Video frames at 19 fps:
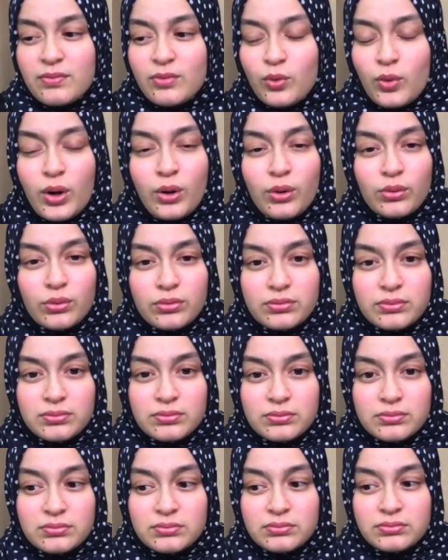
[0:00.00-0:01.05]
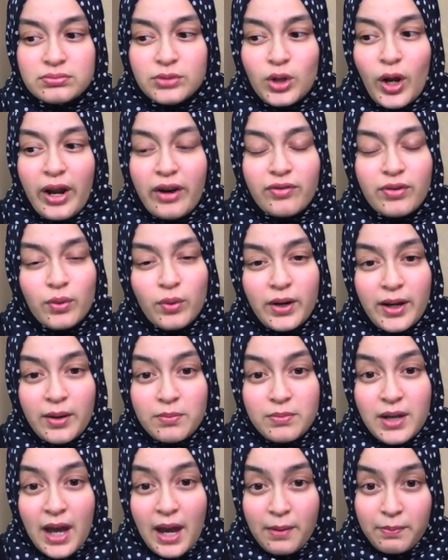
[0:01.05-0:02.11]
well, not everyone can
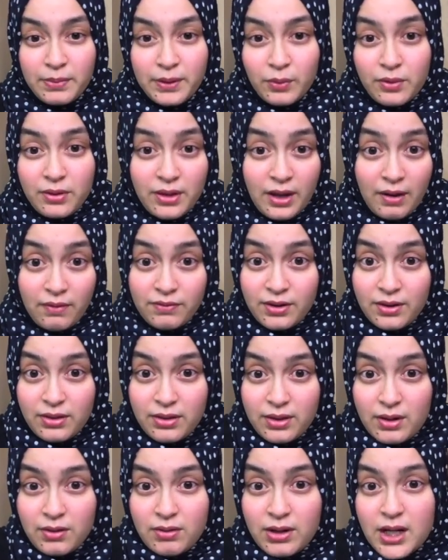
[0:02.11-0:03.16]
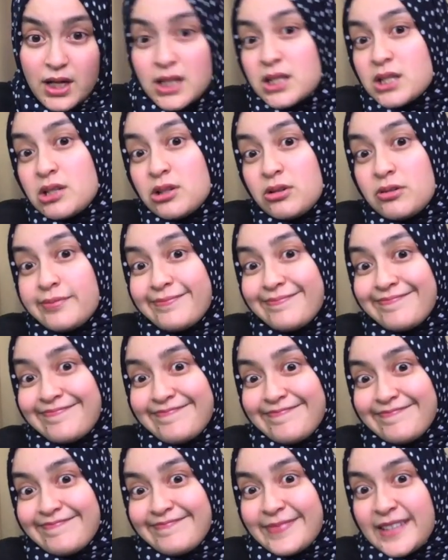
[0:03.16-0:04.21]
be happy with everything, right? So
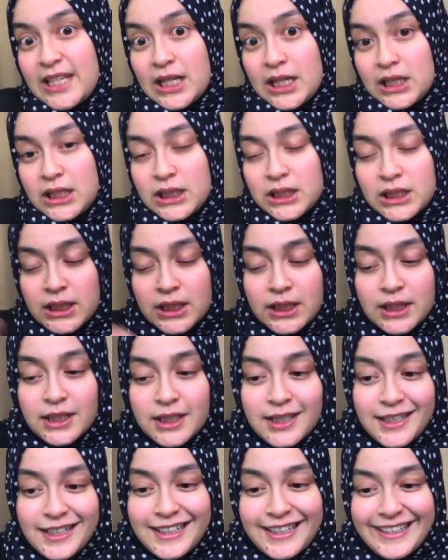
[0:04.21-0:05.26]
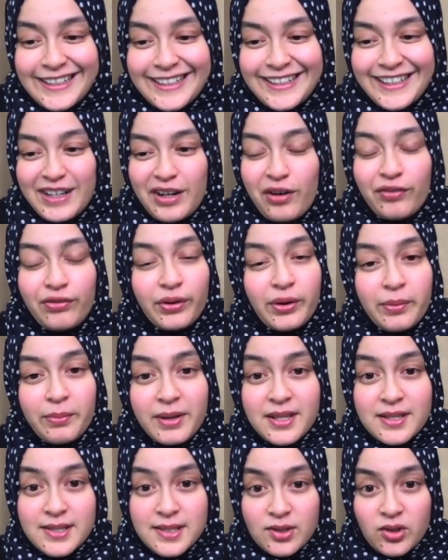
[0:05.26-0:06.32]
yeah, for
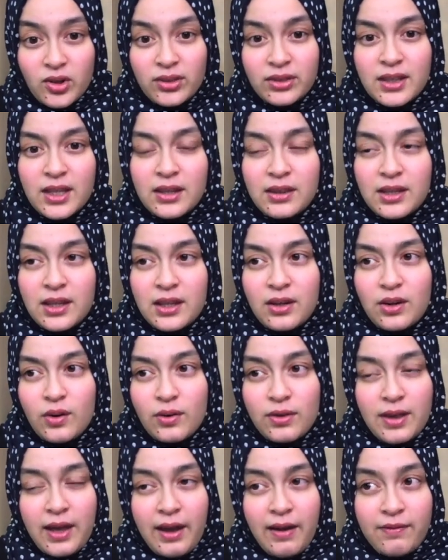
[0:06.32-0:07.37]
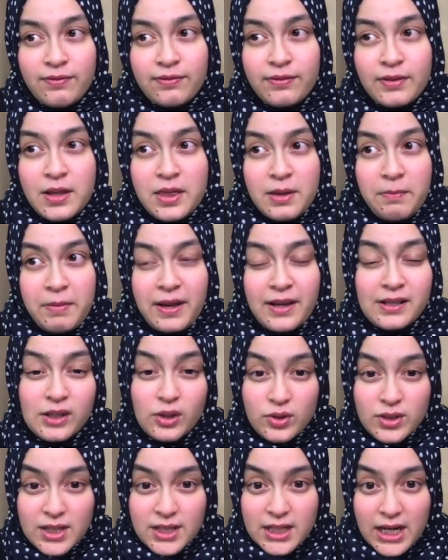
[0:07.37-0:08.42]
me it's good that they pay
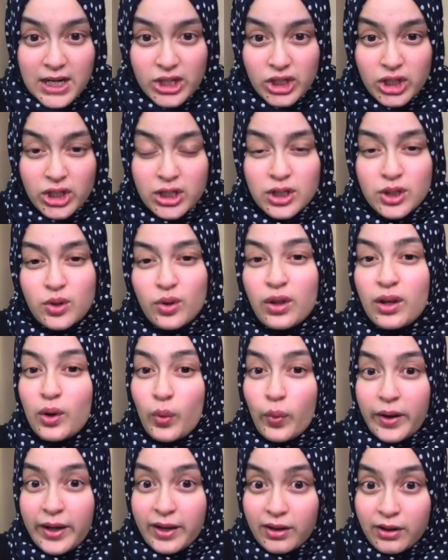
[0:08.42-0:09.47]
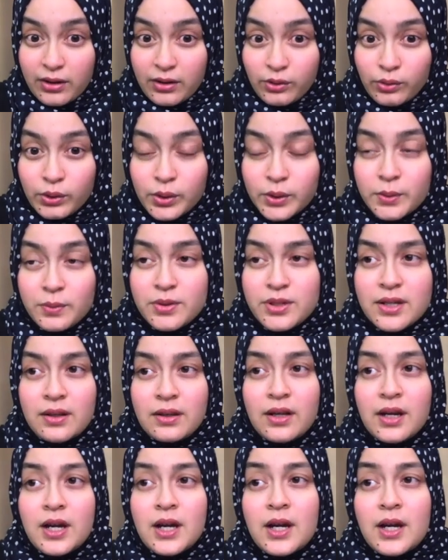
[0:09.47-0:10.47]
close attention to the low income groups, and